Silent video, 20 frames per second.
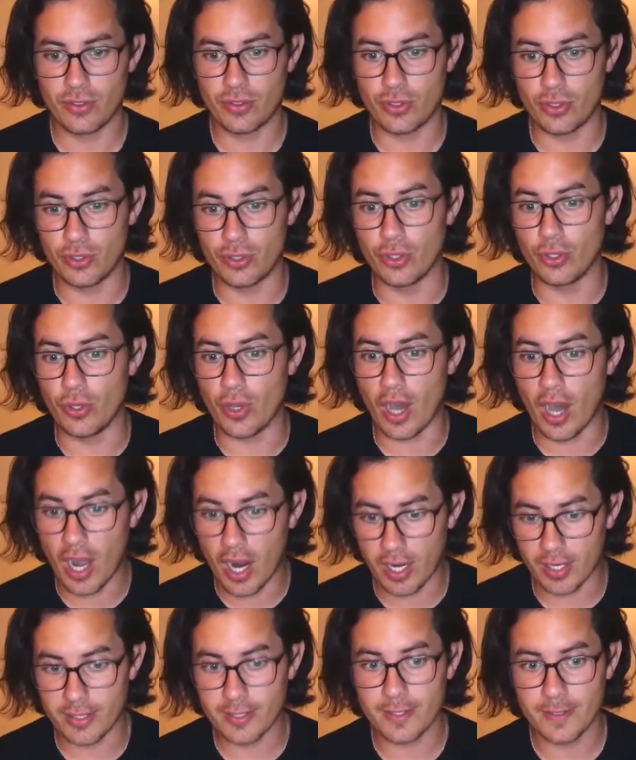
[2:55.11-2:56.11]
to do
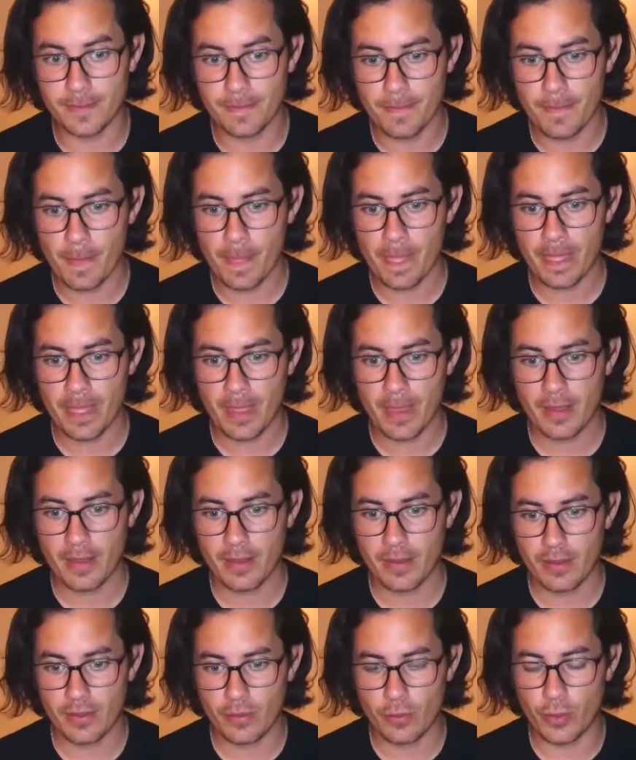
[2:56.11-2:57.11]
art.
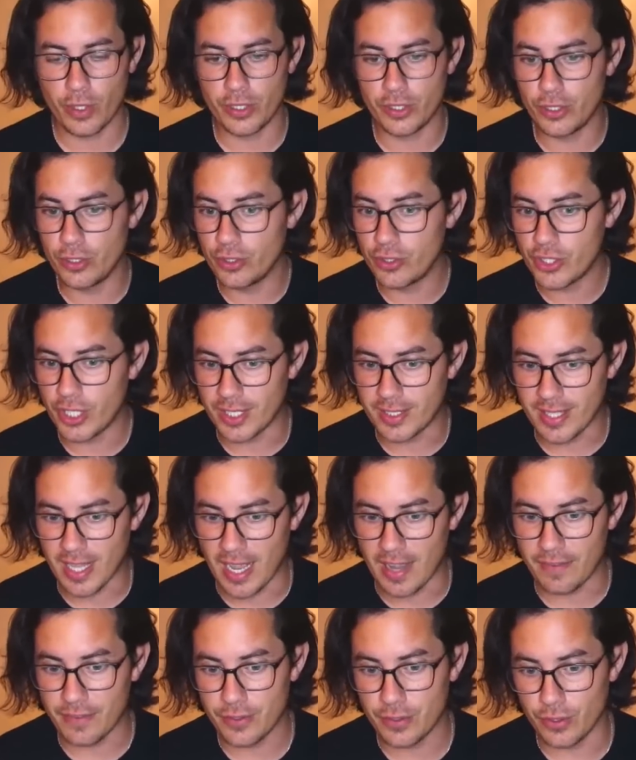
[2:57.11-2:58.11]
What you just
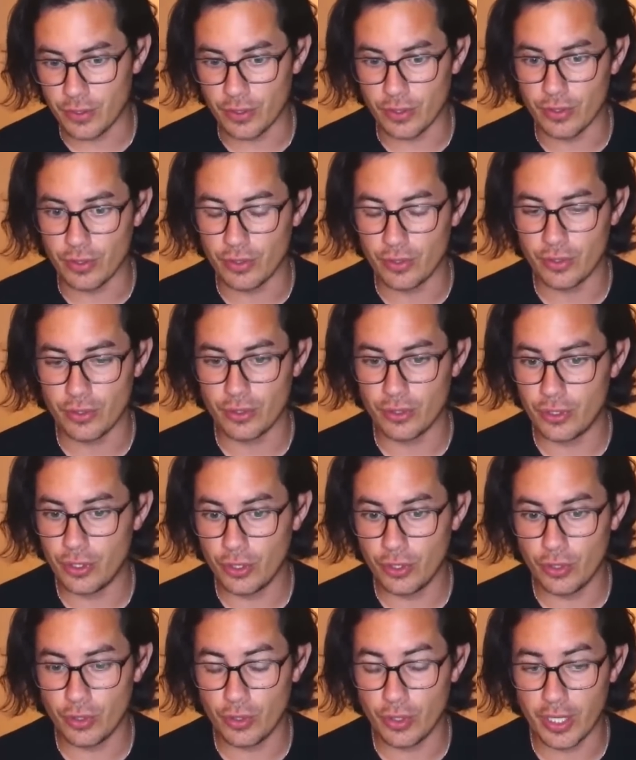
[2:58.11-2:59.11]
have to
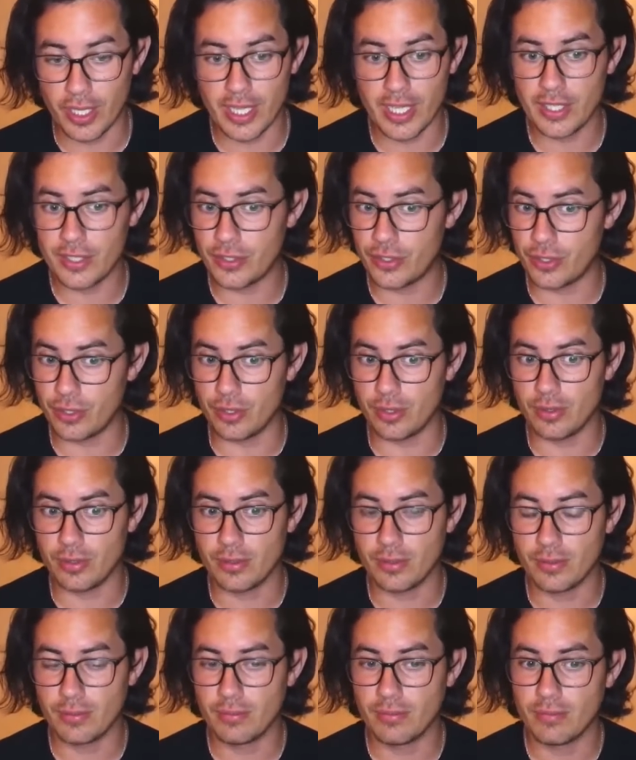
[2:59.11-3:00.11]
do is
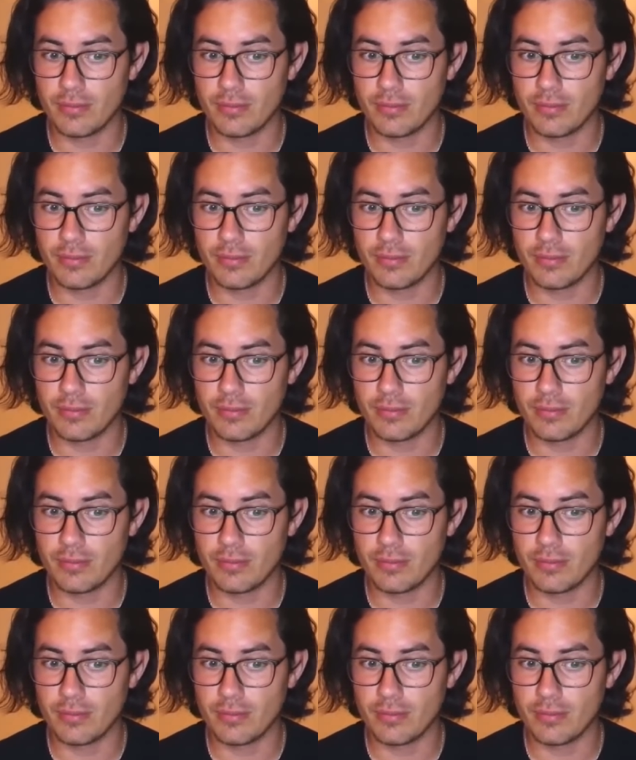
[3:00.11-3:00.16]
to